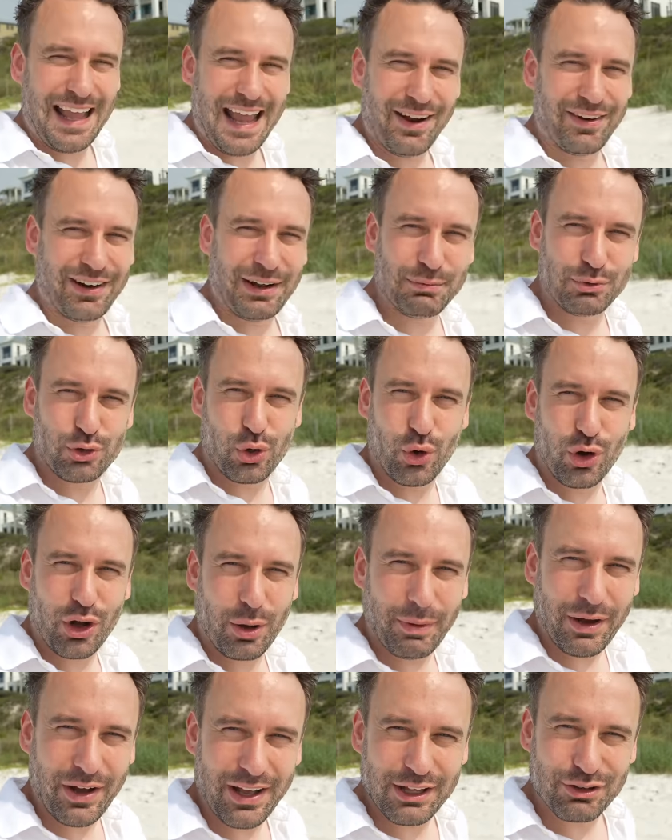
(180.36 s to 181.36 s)
hearing him talk
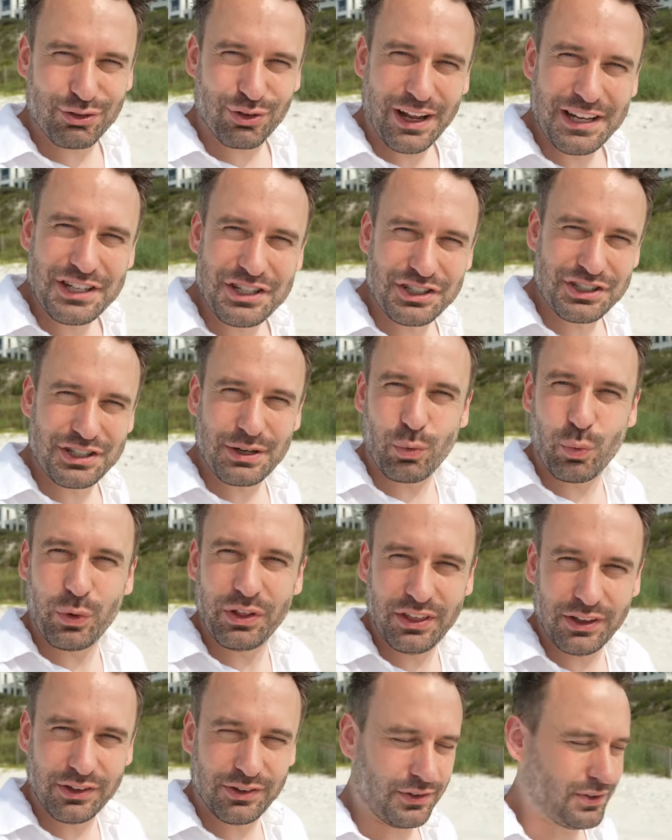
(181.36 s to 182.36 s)
about his relationship
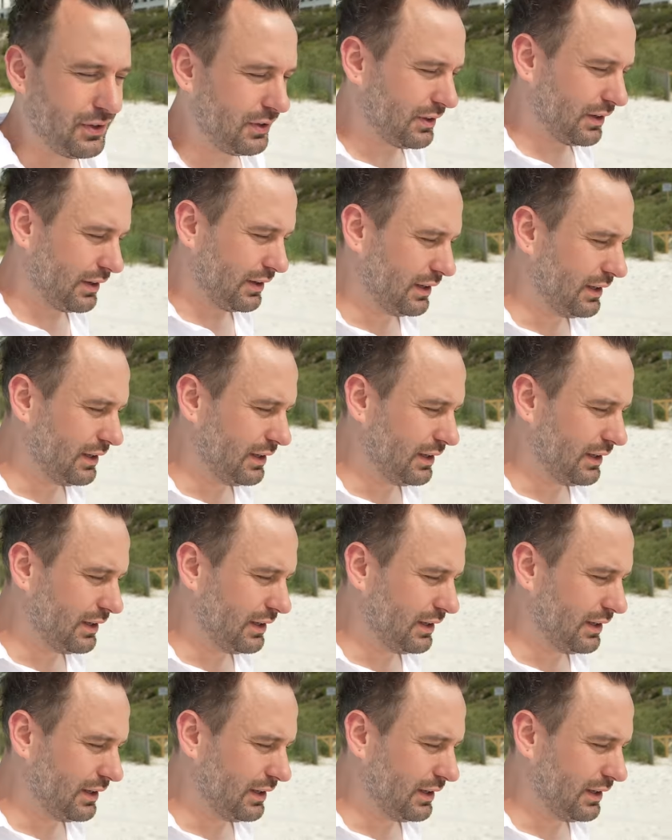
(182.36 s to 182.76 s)
with his tutor,